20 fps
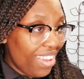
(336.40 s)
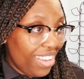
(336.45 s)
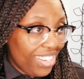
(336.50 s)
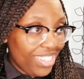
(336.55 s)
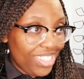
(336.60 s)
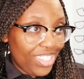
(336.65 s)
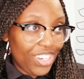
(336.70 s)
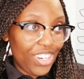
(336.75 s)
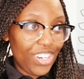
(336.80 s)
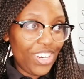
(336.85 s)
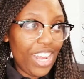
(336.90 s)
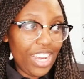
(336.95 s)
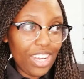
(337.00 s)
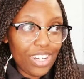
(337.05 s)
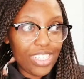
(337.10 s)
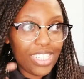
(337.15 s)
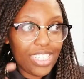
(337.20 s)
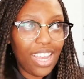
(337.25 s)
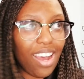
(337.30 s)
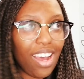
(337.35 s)
So you're not going
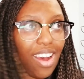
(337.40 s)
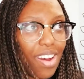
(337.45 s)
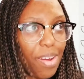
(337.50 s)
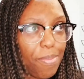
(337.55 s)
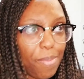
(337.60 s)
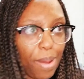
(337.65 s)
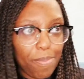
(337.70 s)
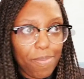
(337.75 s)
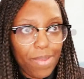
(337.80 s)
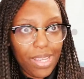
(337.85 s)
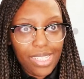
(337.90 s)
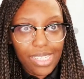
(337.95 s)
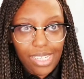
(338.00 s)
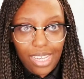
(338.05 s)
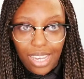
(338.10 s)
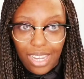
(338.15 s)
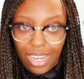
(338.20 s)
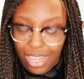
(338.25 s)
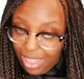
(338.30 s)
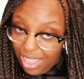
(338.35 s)
to say, oh, am I
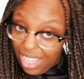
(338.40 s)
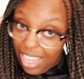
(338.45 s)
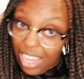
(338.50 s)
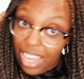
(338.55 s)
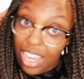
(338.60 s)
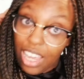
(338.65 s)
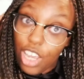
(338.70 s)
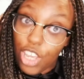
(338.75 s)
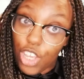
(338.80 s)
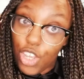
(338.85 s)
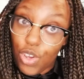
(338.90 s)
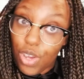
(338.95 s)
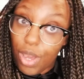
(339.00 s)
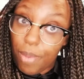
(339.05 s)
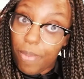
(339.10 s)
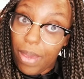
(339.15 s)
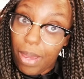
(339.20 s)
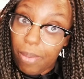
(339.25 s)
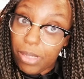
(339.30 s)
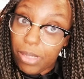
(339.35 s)
missing anything? You can
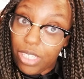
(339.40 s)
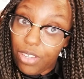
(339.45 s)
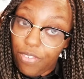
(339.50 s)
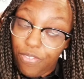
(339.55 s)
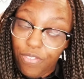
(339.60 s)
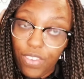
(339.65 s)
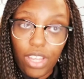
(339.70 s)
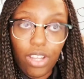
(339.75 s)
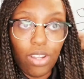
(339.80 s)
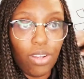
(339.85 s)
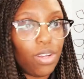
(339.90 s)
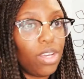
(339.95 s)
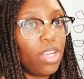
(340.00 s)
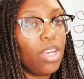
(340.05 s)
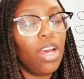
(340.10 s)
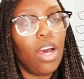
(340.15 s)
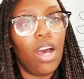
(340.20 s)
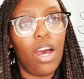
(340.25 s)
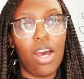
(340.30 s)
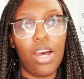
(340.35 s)
be able to feel,
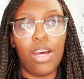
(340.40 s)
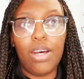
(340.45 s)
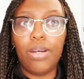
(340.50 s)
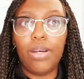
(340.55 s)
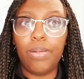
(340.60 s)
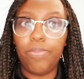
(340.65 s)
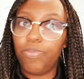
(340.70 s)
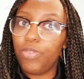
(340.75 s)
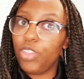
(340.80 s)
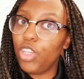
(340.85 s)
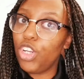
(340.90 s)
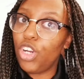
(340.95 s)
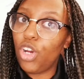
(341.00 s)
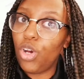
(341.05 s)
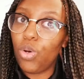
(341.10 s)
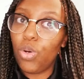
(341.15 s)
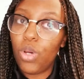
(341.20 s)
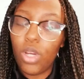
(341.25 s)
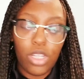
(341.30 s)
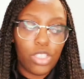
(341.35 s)
you
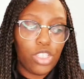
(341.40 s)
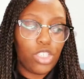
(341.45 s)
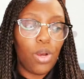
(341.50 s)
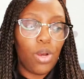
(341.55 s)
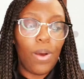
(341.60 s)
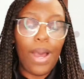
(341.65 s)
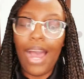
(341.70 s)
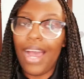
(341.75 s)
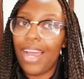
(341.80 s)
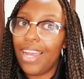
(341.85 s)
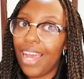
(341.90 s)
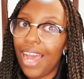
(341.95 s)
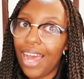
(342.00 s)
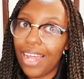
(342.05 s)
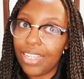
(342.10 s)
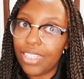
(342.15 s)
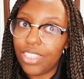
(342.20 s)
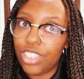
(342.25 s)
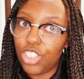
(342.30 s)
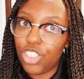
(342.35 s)
know. So I
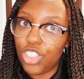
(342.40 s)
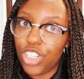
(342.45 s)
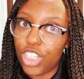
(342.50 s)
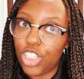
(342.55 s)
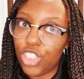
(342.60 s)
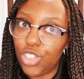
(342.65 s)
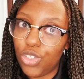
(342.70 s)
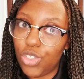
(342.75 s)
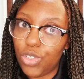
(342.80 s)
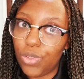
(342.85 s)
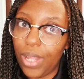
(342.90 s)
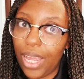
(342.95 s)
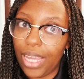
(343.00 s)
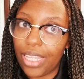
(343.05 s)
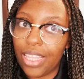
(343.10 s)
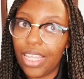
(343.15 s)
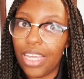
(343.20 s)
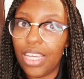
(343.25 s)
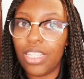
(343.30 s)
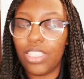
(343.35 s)
highly suggest you do like
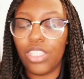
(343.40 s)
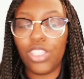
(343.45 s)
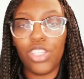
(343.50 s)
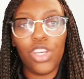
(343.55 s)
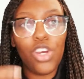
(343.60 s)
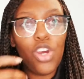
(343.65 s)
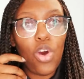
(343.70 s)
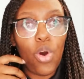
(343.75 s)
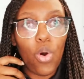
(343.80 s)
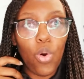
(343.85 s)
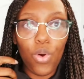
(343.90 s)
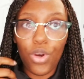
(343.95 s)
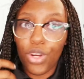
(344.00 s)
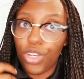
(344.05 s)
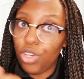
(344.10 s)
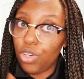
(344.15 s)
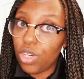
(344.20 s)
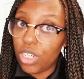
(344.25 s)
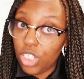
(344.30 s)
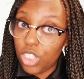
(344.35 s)
this, or
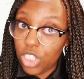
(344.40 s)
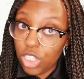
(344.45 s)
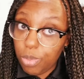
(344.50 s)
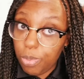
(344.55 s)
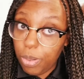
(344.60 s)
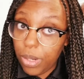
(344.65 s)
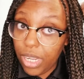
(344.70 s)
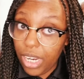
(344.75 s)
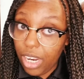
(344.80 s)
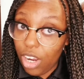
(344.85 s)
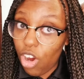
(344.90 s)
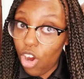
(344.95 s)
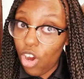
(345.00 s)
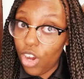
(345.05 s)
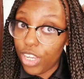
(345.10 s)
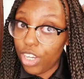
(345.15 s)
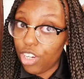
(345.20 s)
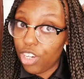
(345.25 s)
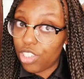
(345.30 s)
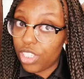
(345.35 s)
you can just put it
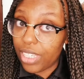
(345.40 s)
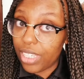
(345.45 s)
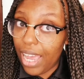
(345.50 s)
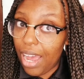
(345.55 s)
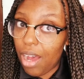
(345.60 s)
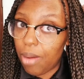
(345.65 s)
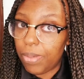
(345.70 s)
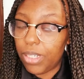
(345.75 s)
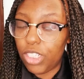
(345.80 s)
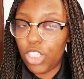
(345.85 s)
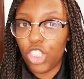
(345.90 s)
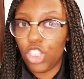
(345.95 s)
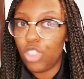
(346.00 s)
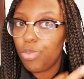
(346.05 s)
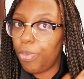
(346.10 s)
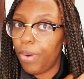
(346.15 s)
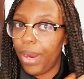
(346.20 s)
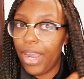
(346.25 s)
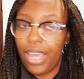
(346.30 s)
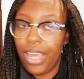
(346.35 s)
on your scalp and just
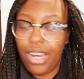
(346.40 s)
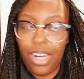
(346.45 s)
spray, and